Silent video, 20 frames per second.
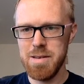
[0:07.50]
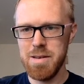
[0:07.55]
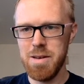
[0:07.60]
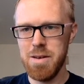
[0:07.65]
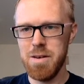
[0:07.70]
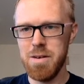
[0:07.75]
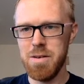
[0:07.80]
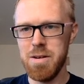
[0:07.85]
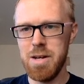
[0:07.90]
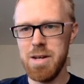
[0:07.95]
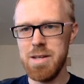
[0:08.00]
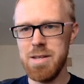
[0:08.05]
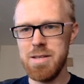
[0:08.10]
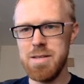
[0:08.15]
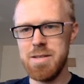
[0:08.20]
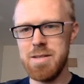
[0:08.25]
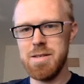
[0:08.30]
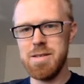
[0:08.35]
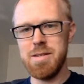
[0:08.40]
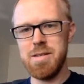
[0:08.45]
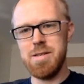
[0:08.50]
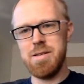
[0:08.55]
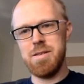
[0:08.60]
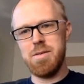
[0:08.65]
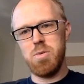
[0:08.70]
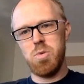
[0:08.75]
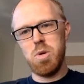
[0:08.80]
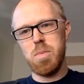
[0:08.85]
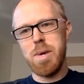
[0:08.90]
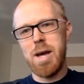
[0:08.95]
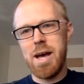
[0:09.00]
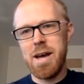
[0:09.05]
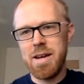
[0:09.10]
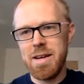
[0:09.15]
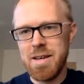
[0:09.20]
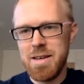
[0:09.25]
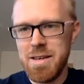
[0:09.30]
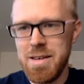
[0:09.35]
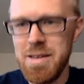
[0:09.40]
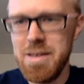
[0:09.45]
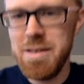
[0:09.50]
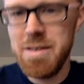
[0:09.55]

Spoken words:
All right, we're back.